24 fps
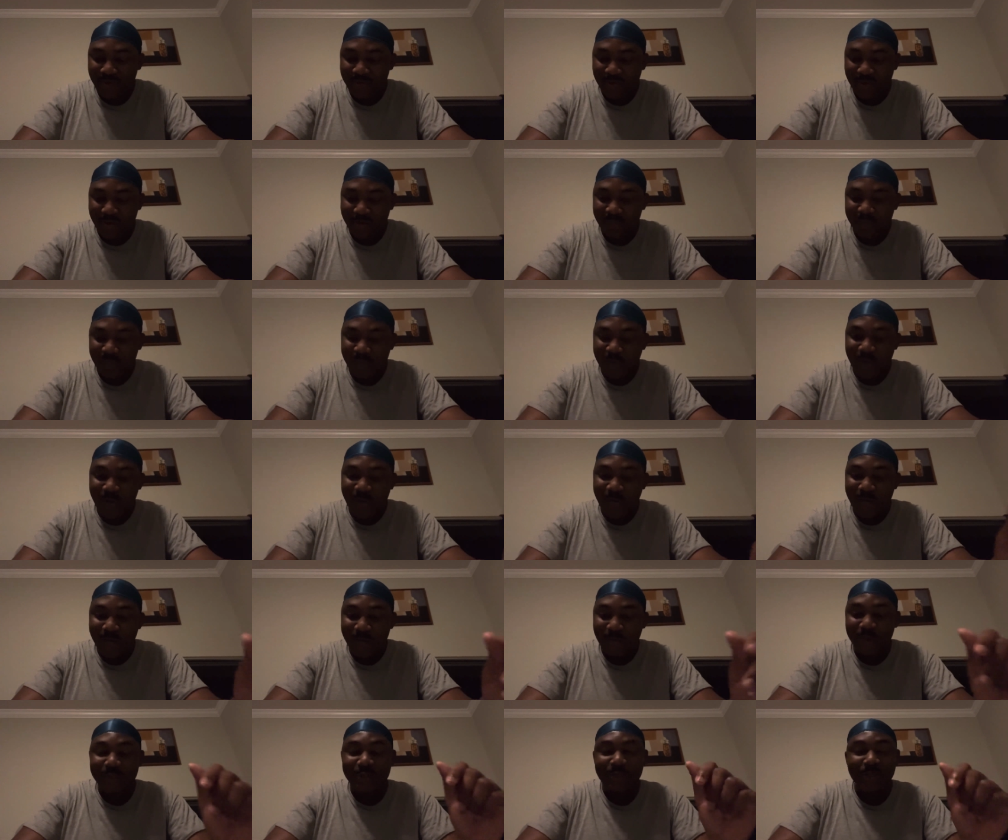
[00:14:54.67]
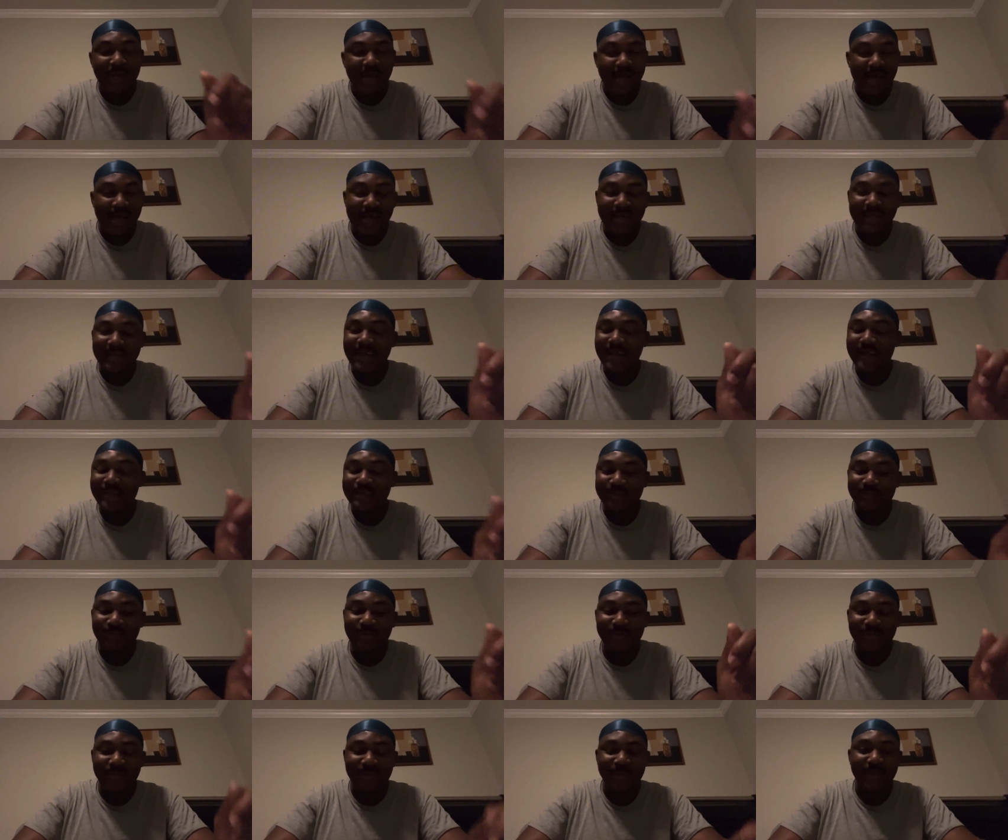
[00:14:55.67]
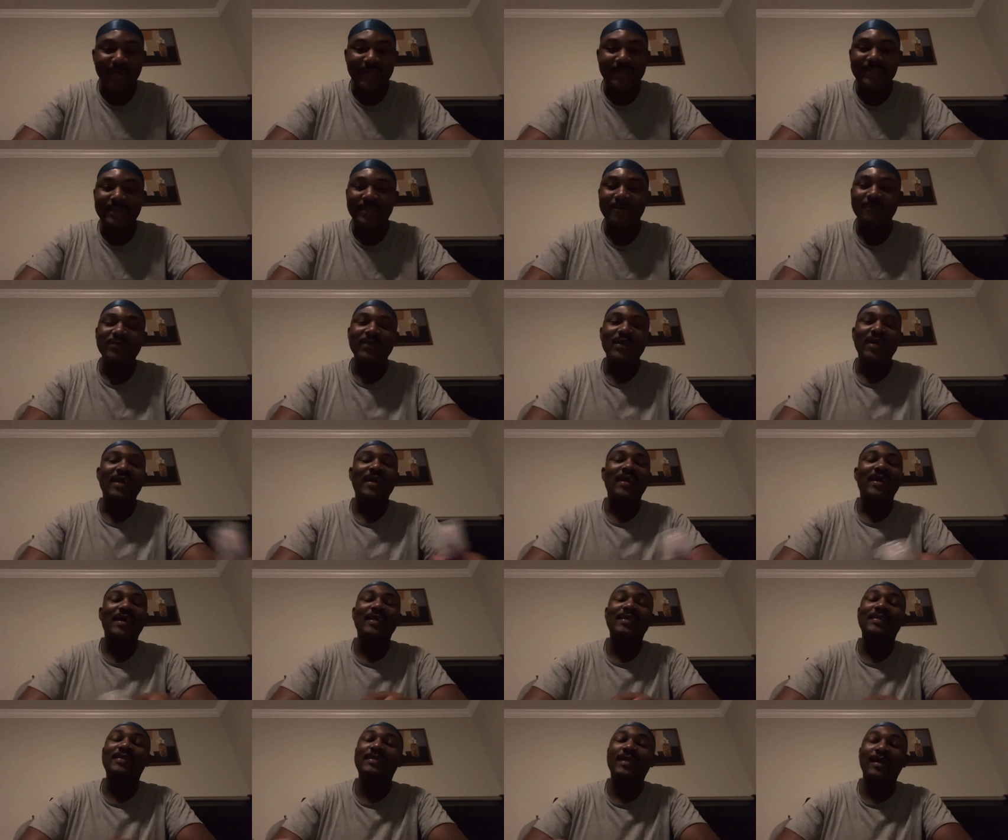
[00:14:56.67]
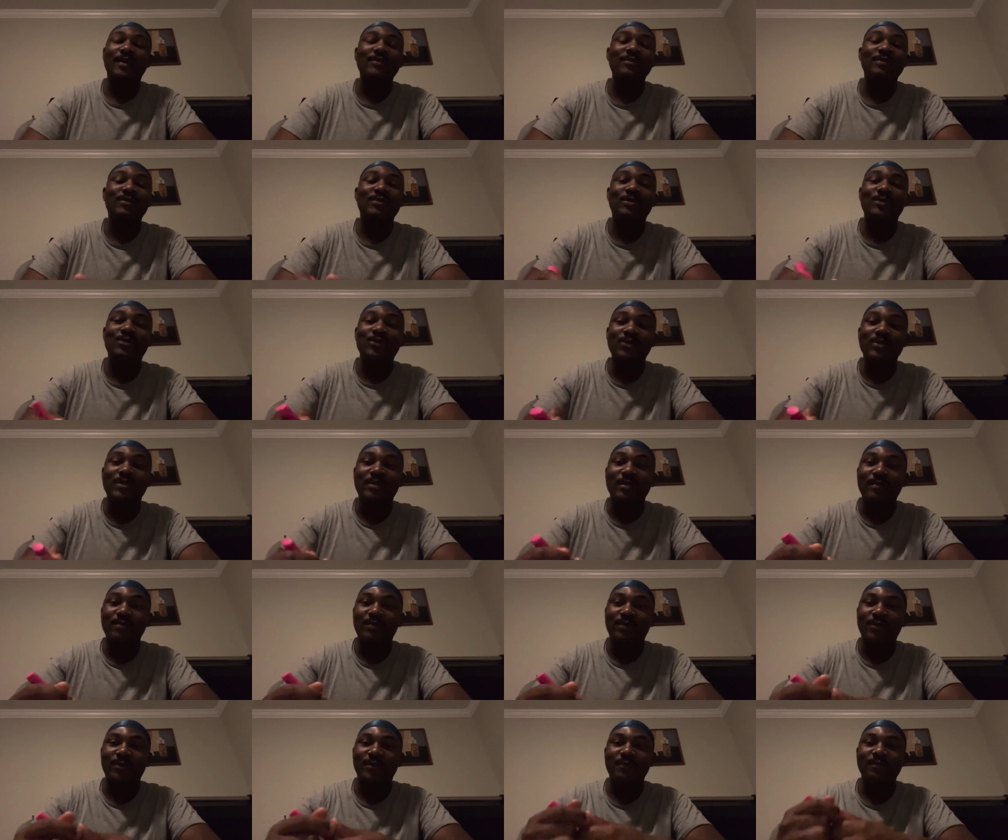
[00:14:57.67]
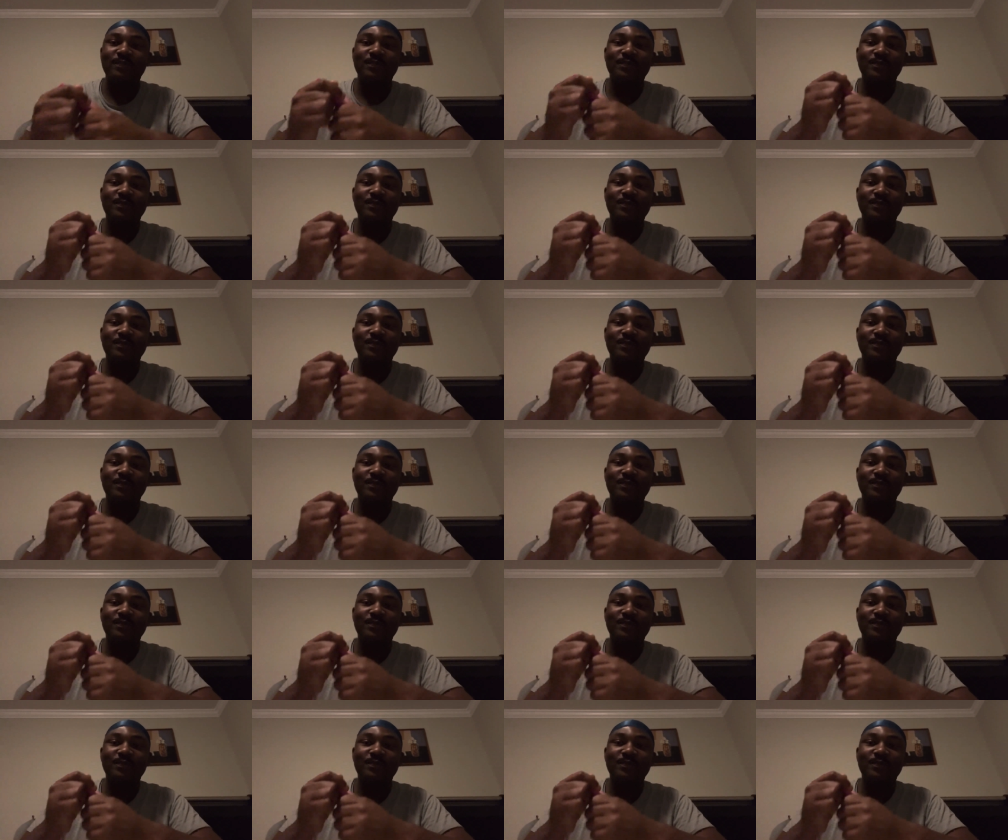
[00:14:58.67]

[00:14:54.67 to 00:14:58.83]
me, but you act like it's one of the best. It sounds so simple.